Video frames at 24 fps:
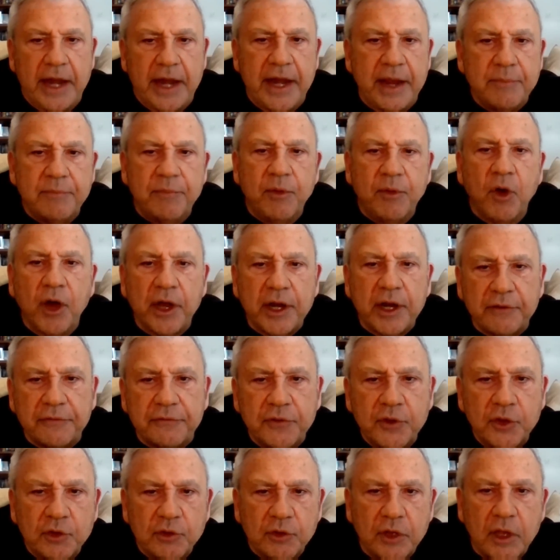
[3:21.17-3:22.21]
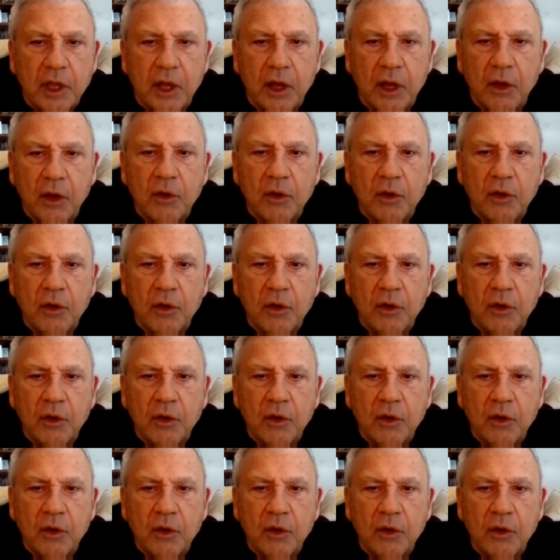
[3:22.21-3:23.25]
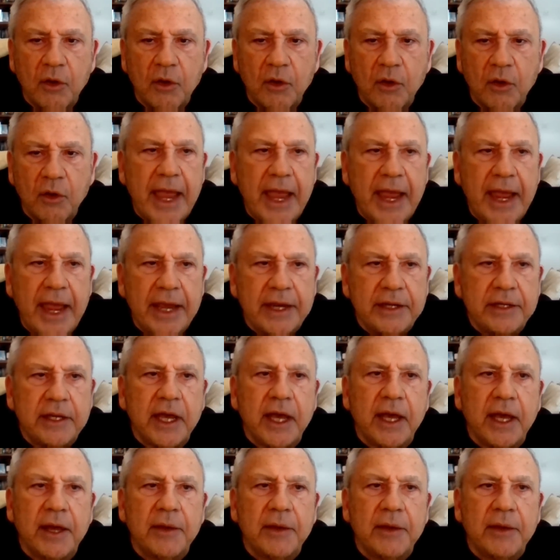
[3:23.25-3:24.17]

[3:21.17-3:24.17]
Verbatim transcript: and they bought a funeral home um, in Bensonhurst.